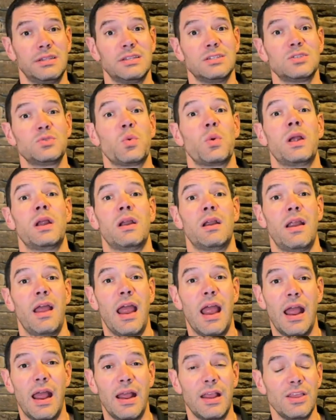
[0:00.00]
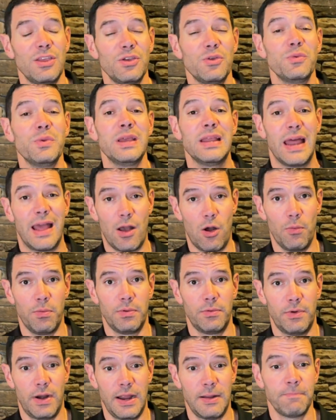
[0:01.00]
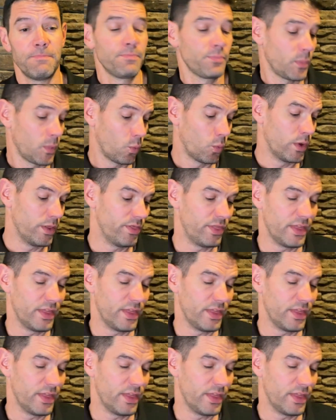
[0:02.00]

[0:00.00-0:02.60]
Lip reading: This is where you need help, right? When